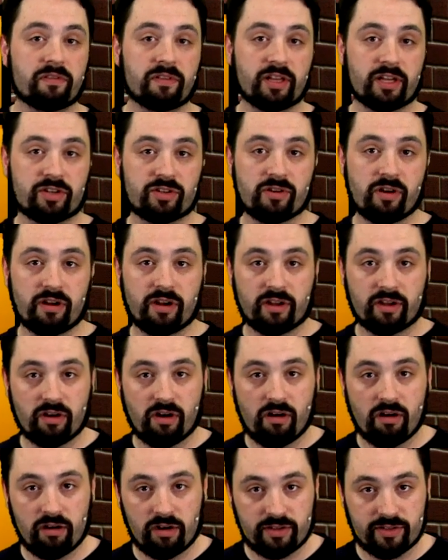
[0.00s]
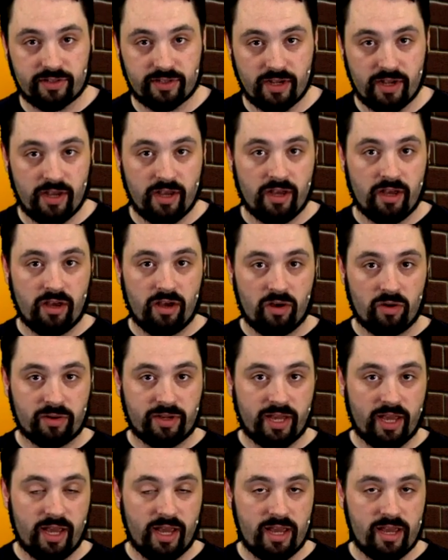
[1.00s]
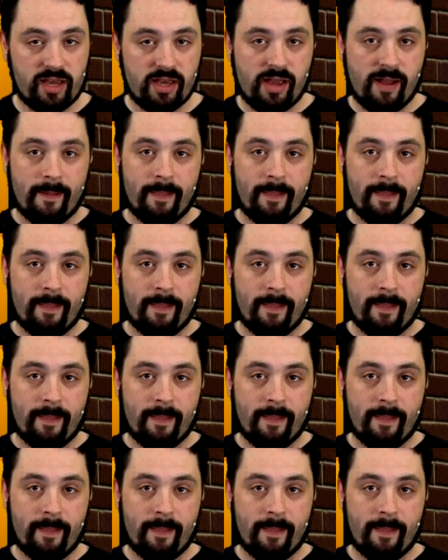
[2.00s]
Electronic Arts, okay?